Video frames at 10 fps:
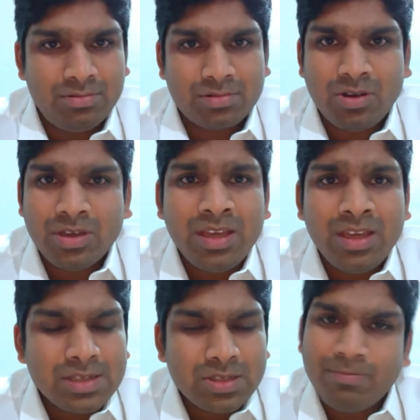Okay,
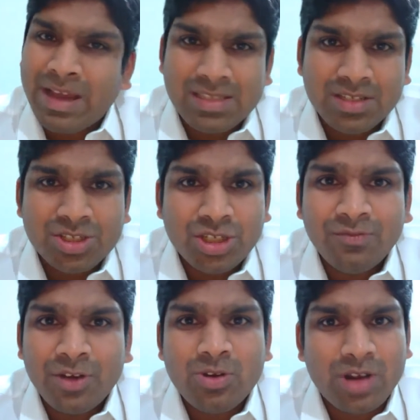so my suggestion
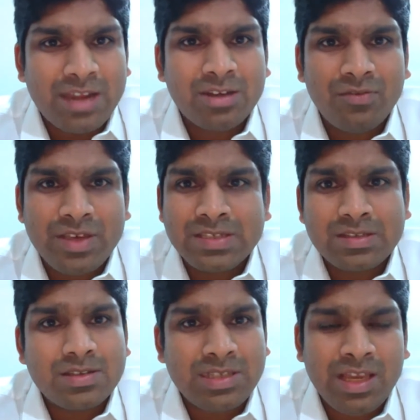for you right now
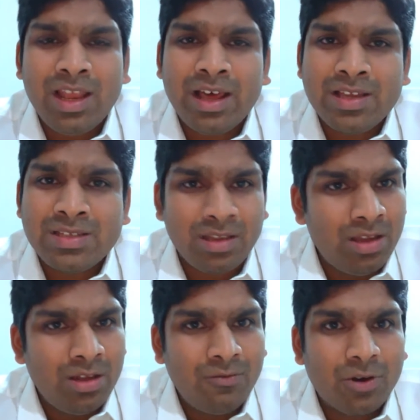is CLRS
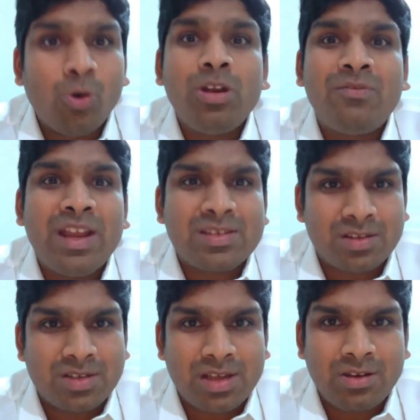for whole of data
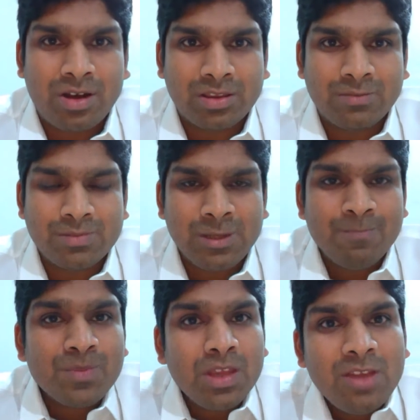structures algorithms.
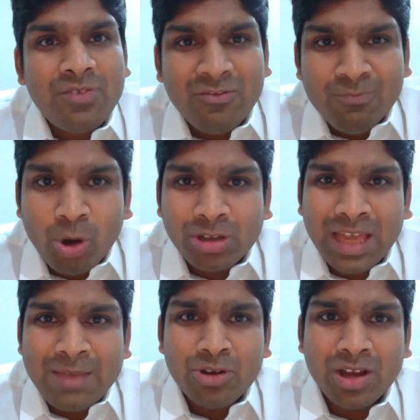If you have more
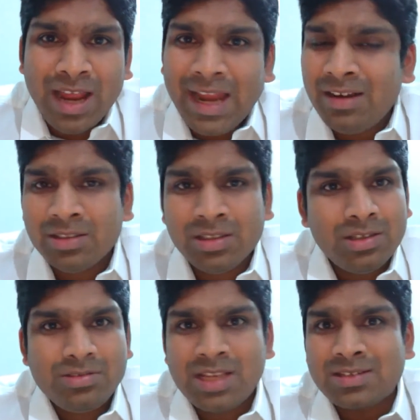time on your hand,
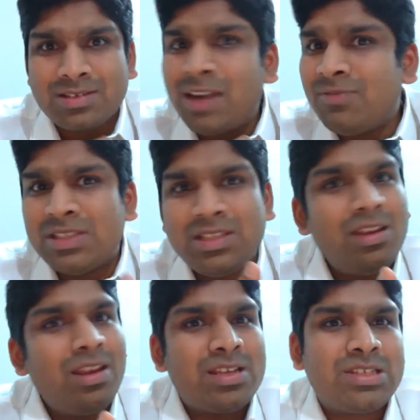just start with
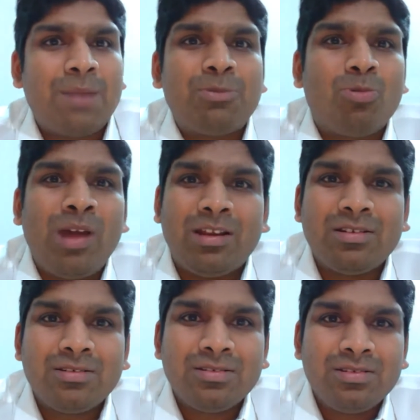CLRS chapter 1,
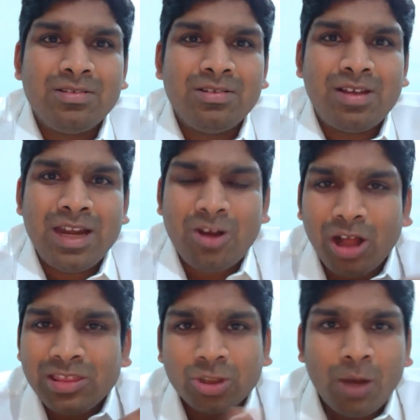right?
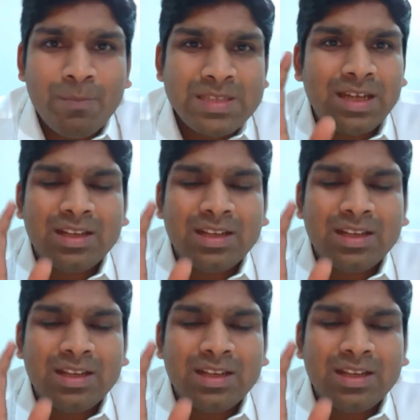All the topics that are